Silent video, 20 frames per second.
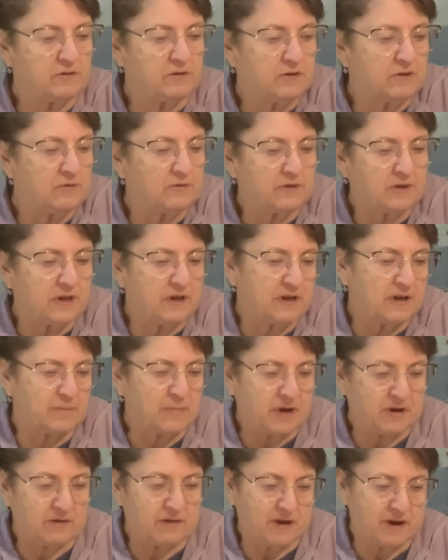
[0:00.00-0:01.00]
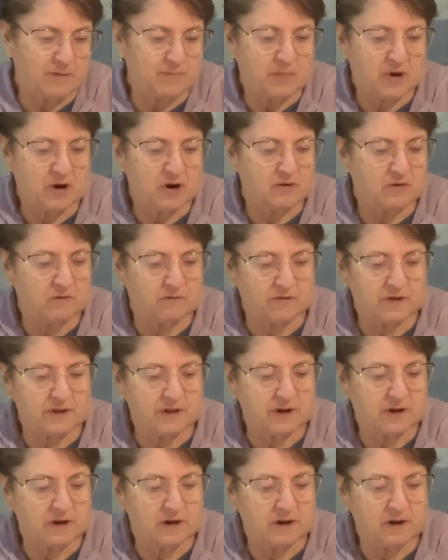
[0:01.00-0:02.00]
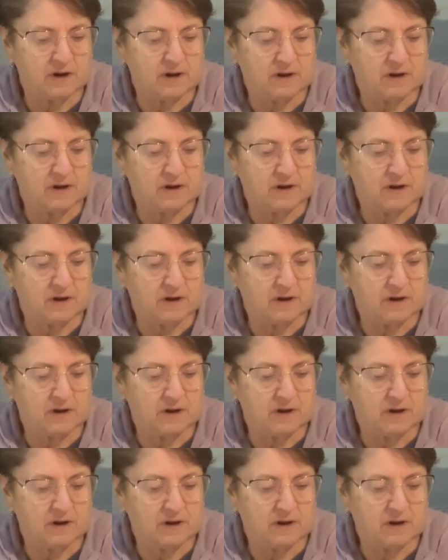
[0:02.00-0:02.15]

Don't think about that part over there.